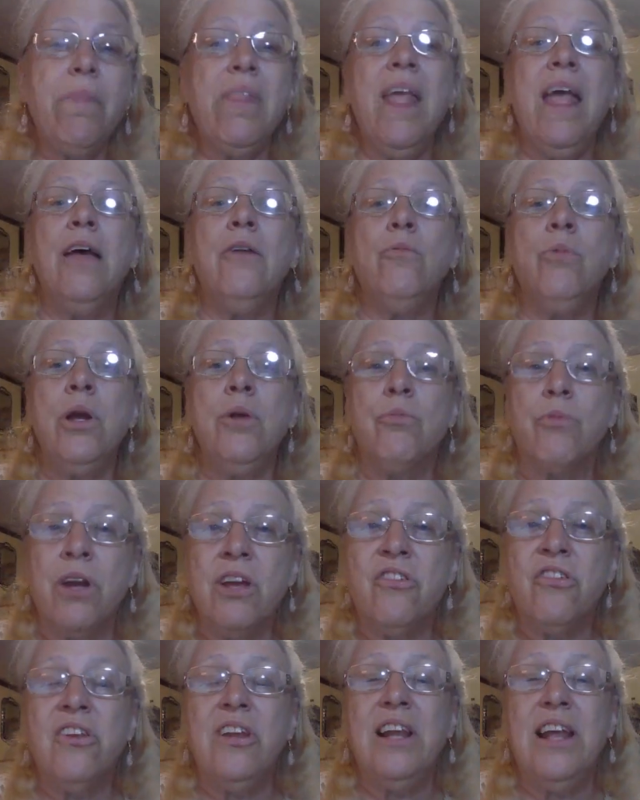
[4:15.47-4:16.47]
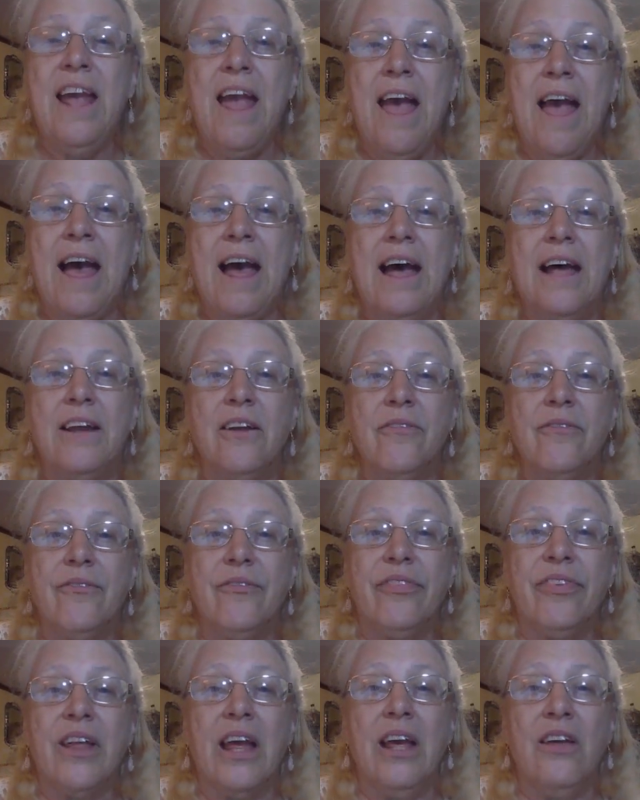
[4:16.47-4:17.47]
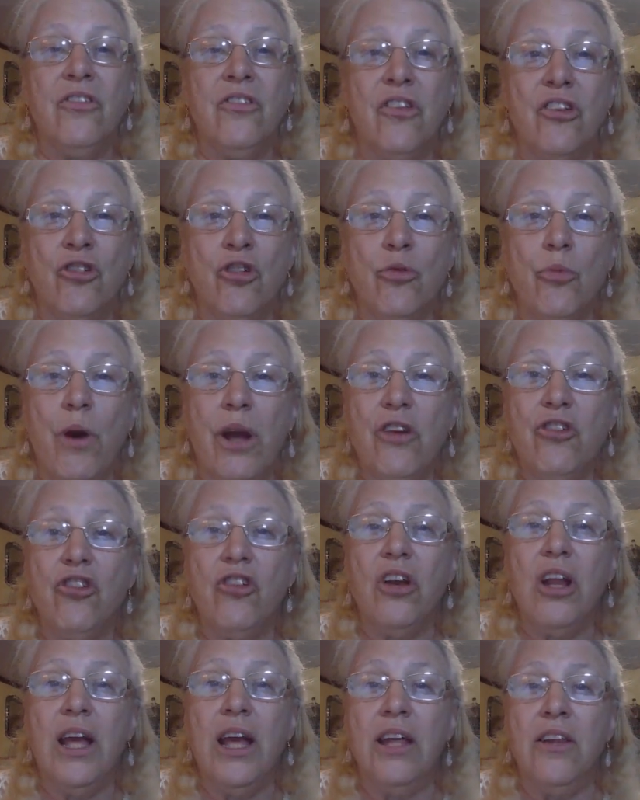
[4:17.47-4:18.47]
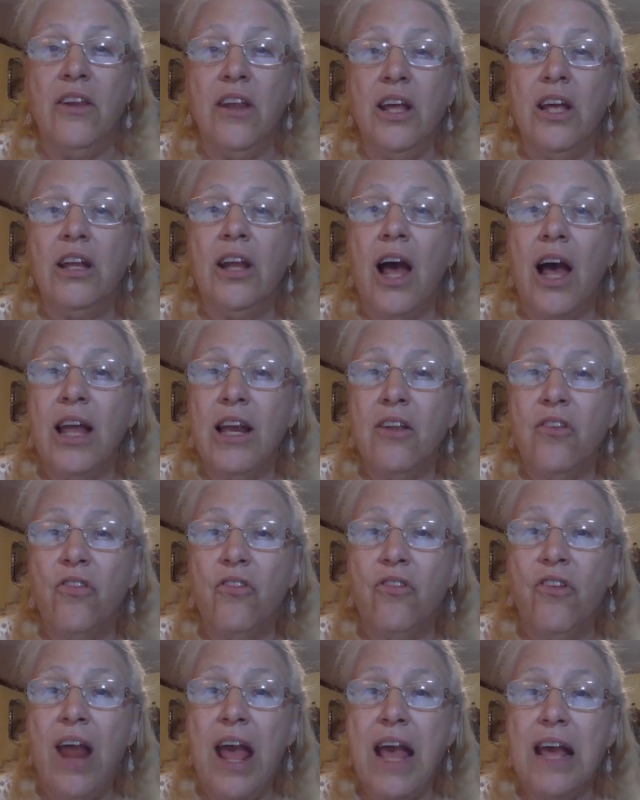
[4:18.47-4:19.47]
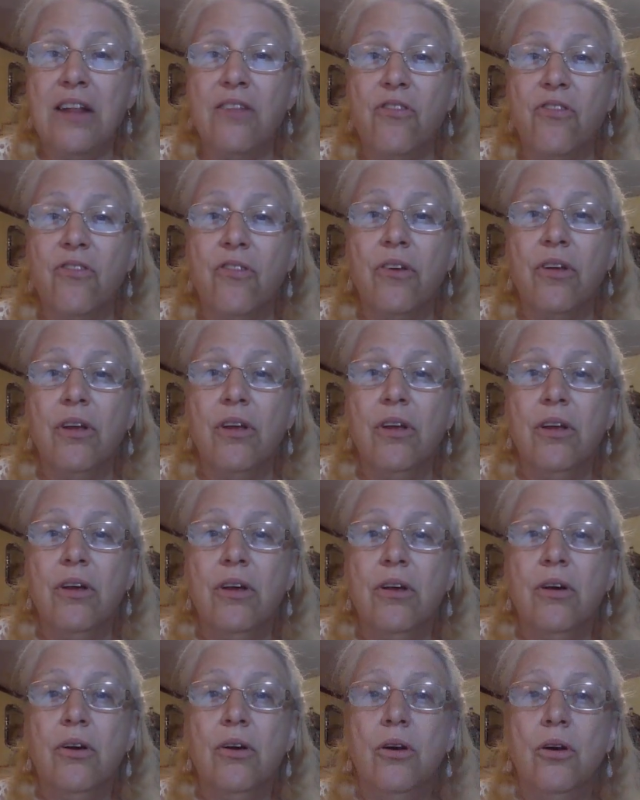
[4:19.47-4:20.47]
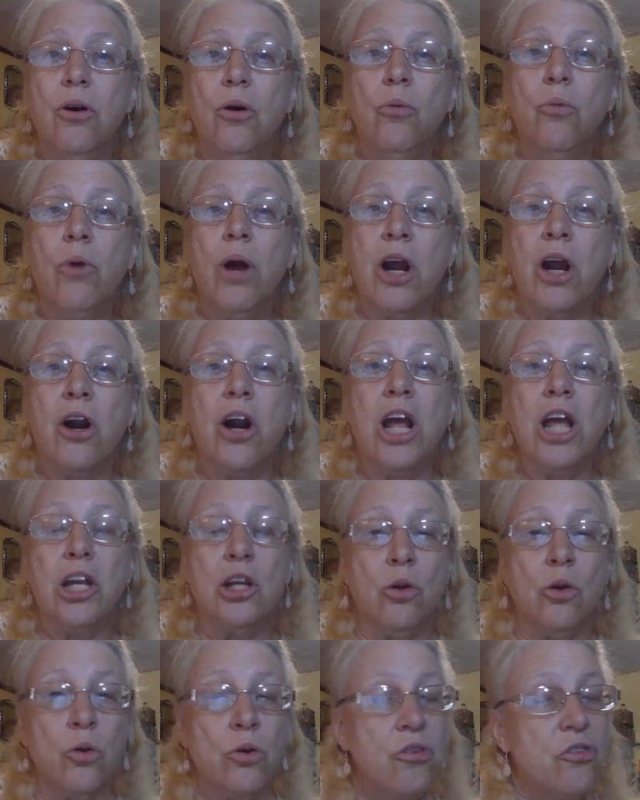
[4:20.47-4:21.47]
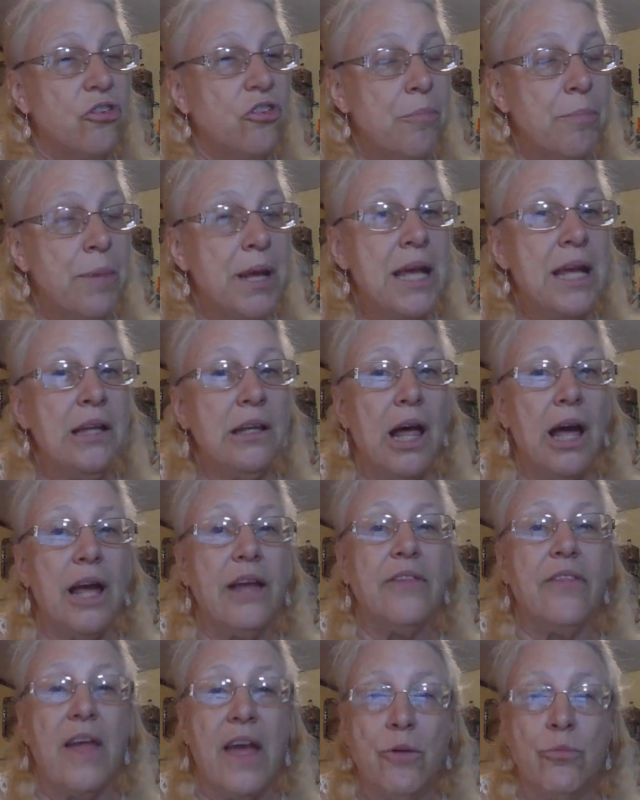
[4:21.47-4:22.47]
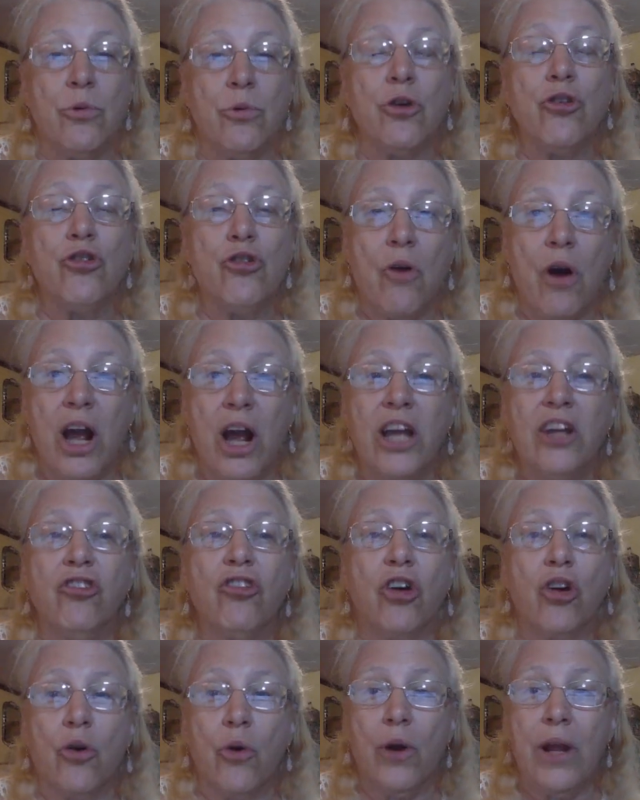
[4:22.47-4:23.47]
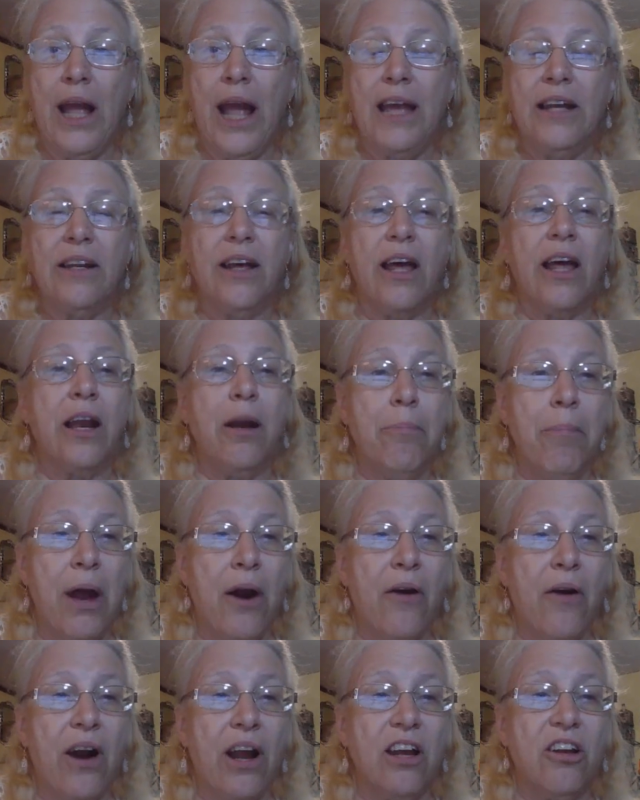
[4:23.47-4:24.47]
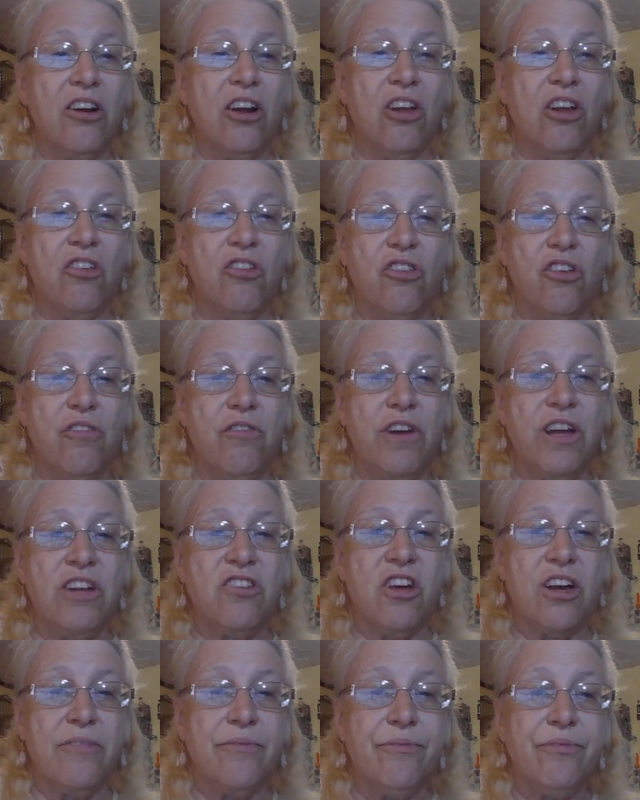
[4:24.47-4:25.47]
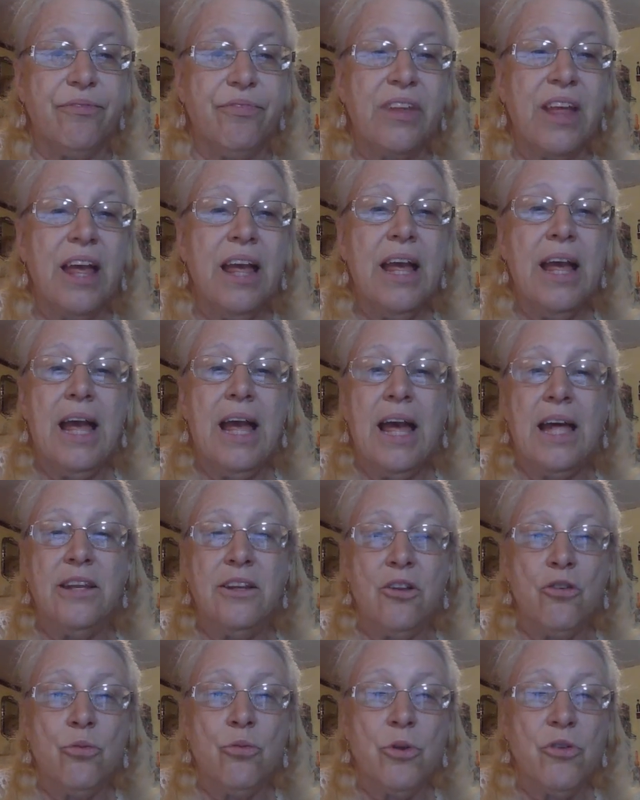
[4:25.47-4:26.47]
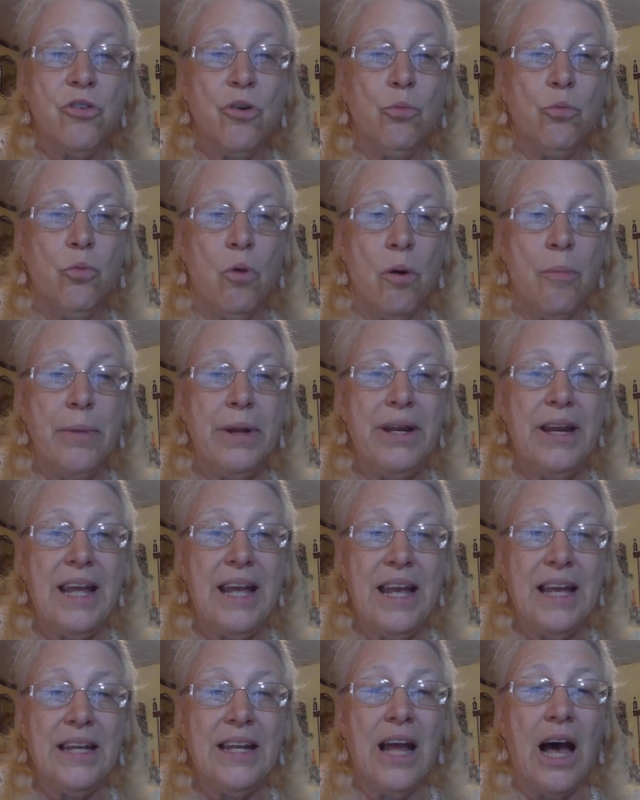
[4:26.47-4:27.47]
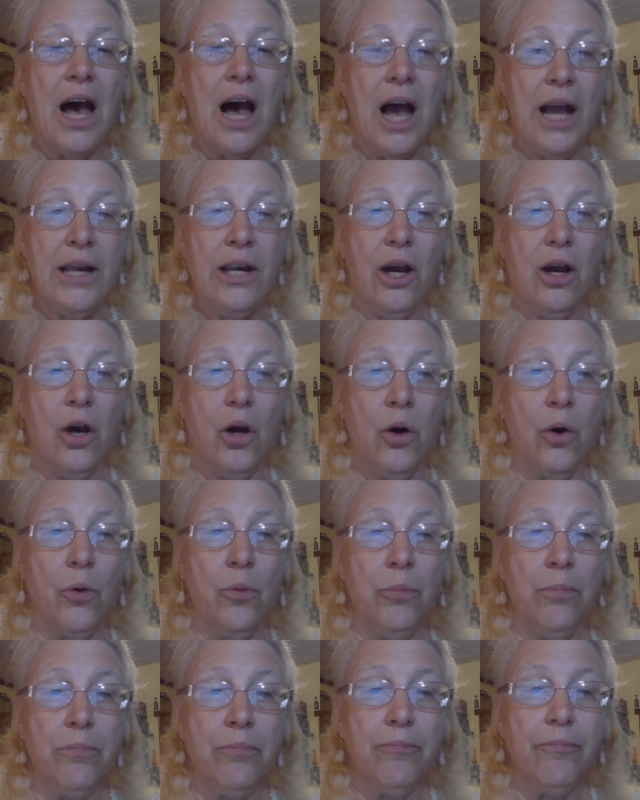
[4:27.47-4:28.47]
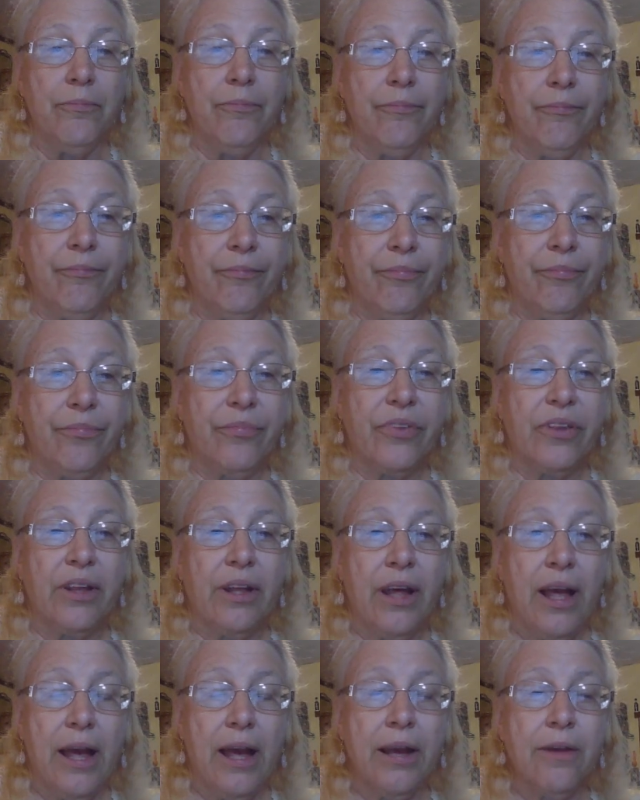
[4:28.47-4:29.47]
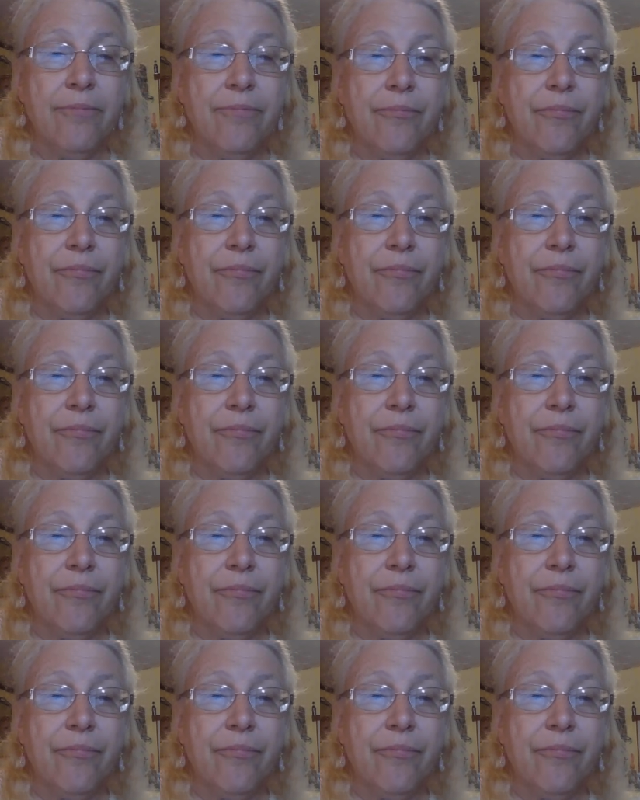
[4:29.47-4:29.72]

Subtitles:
And we recently had a situation in the United States where it looks to me like they were trying to create an American Savita. And this was a woman in Idaho, okay?